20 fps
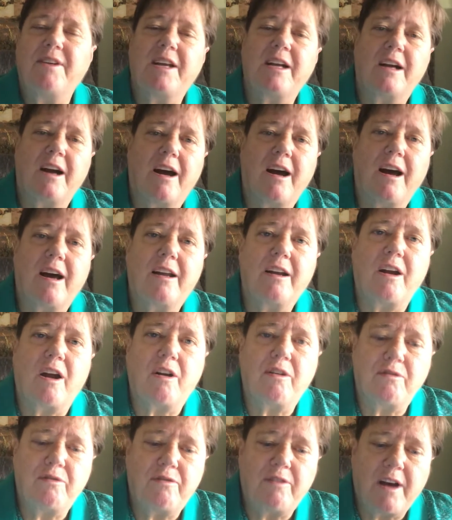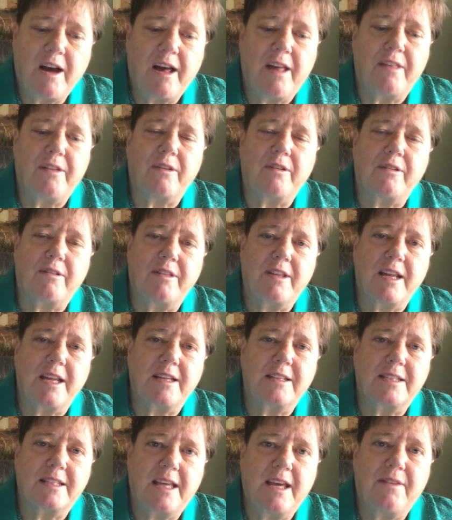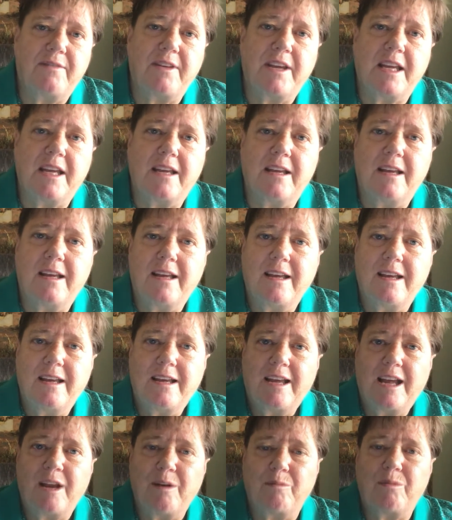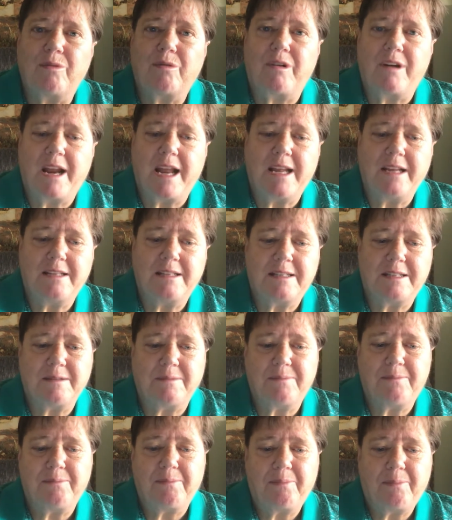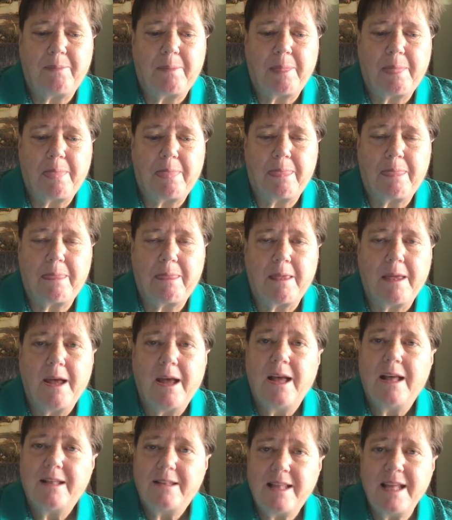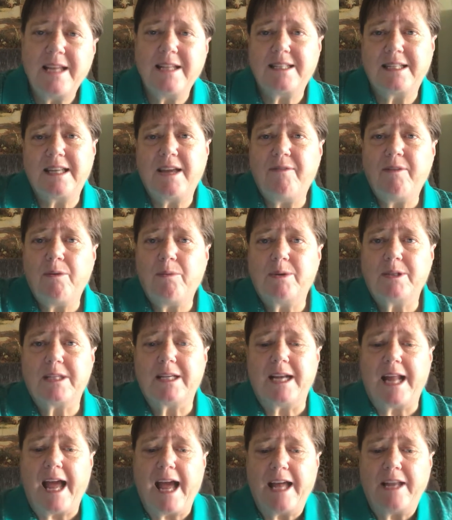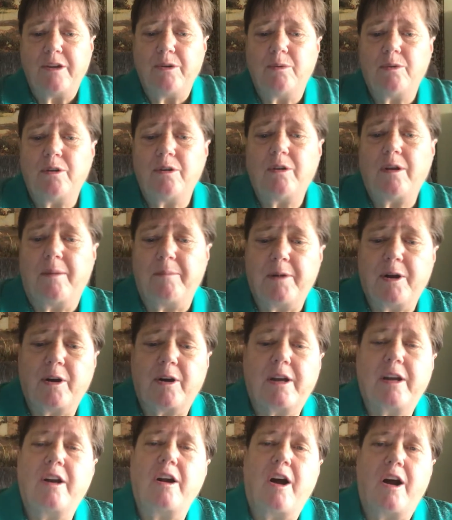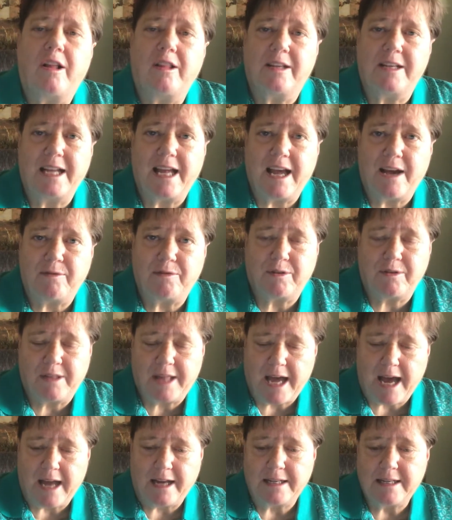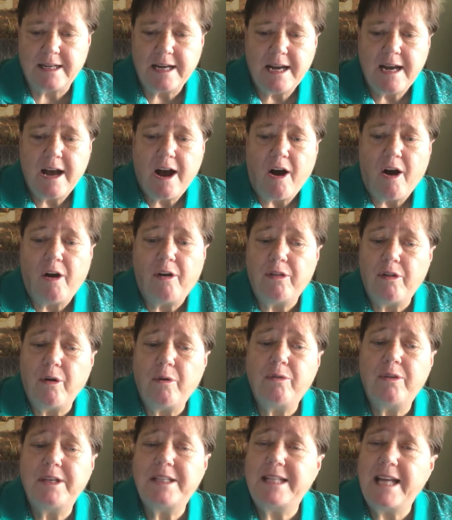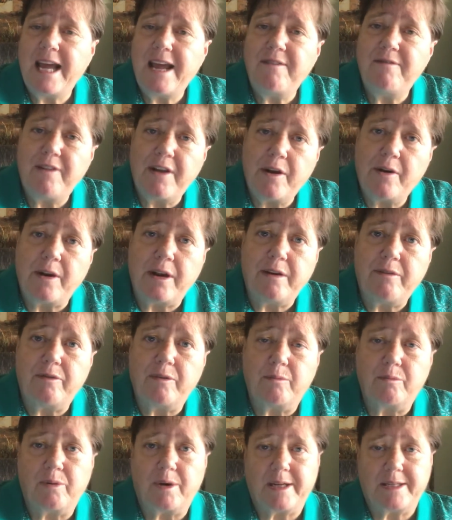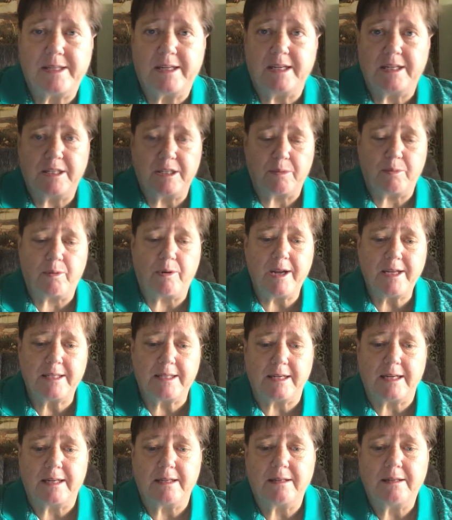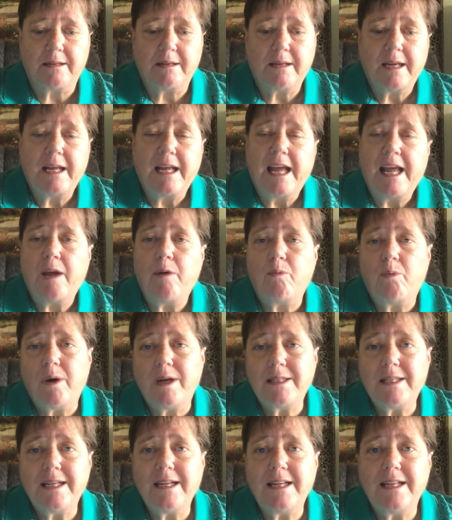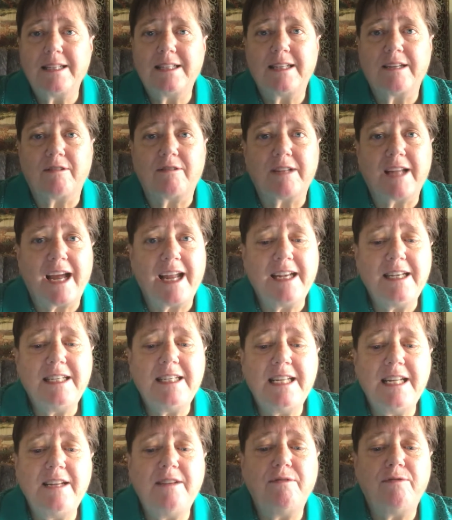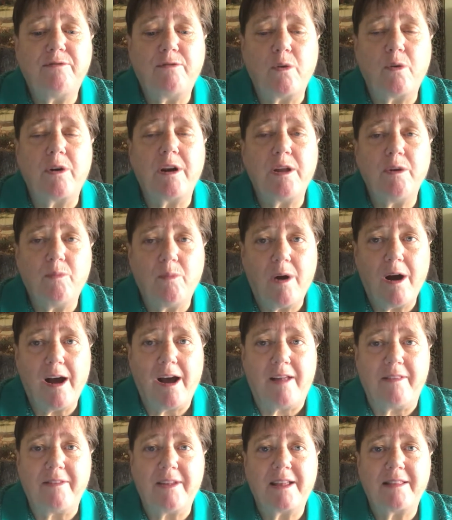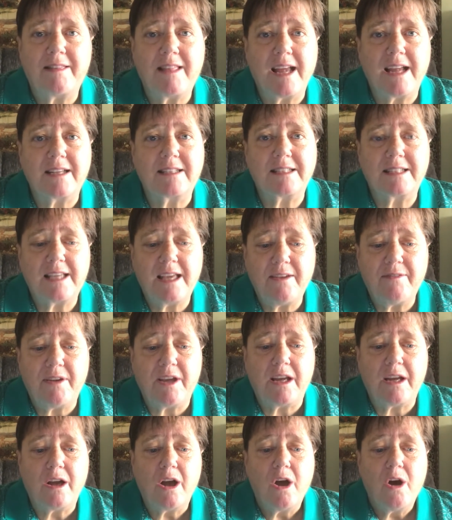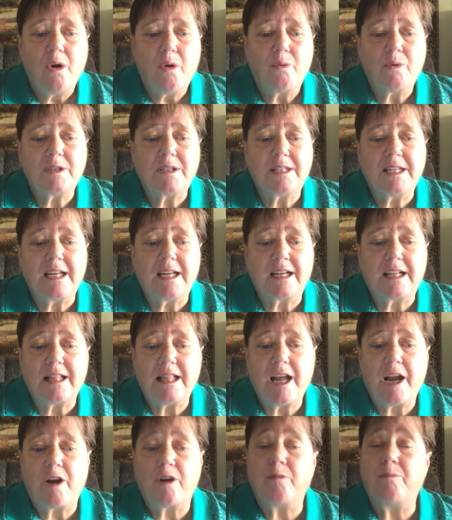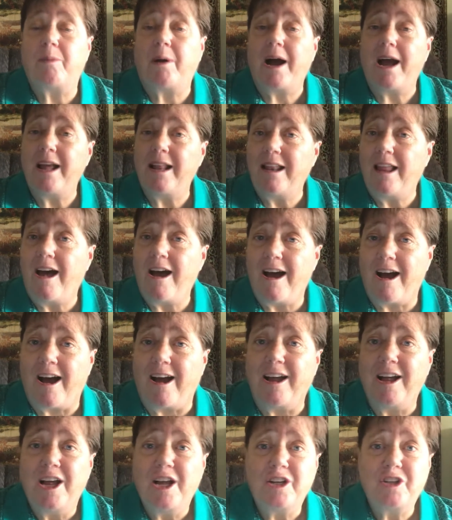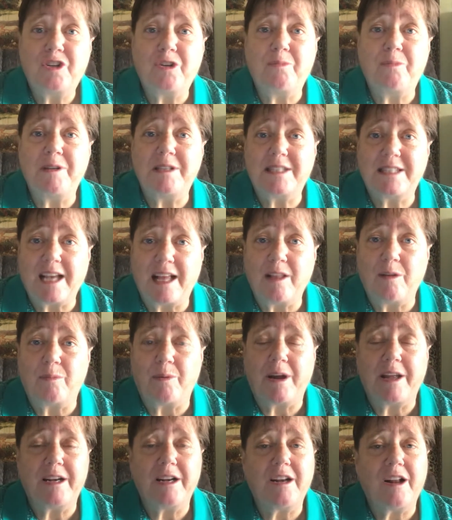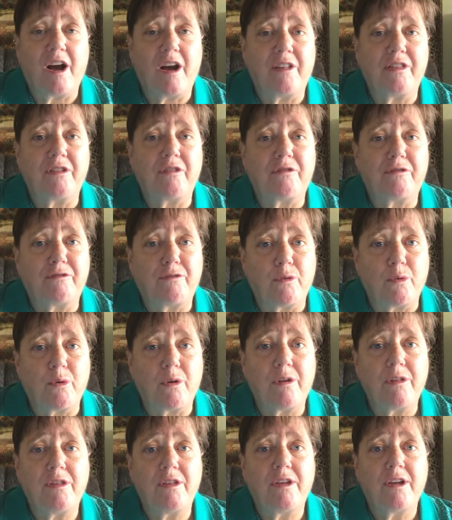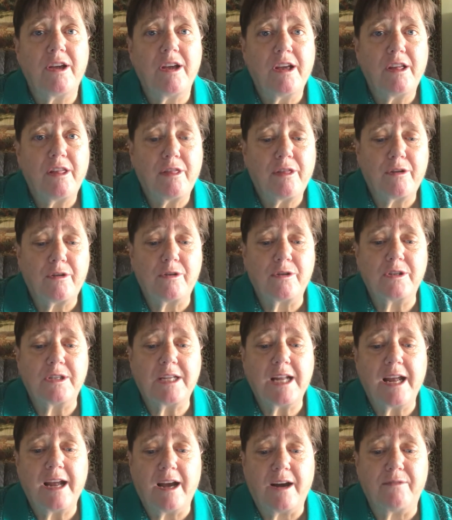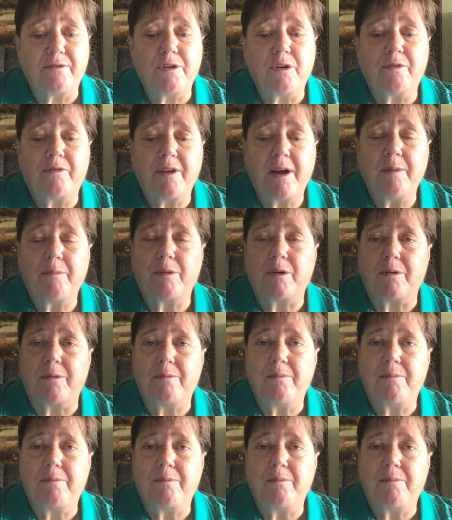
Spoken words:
God our Father thanksgiving and praise. Thanksgiving was an annual American holiday after that, although the day varied from president to president. It wasn't until 1941 that Thanksgiving was declared by law to be celebrated on the fourth Thursday of November.